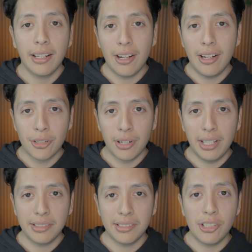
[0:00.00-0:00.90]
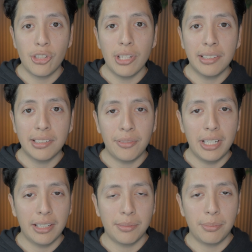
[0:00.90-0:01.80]
In contrast, the
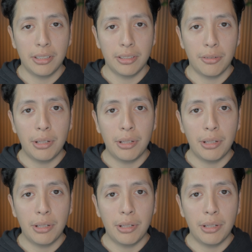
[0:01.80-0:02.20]
G7X Mark